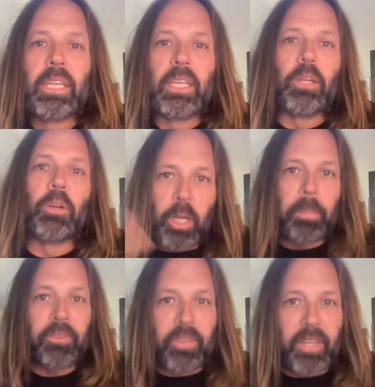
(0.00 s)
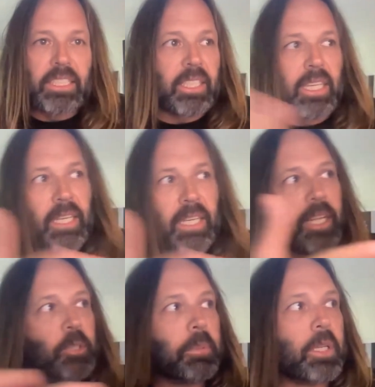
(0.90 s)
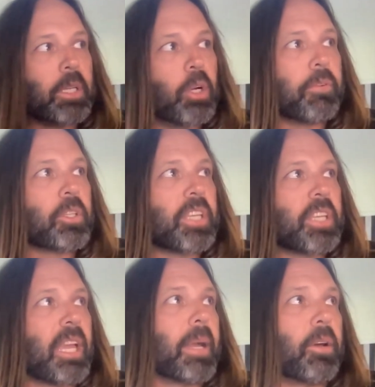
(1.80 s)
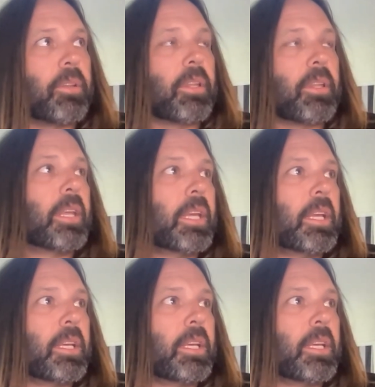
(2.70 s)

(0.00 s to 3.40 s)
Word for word: You know, growing up as an '80s kid when HBO first came out, and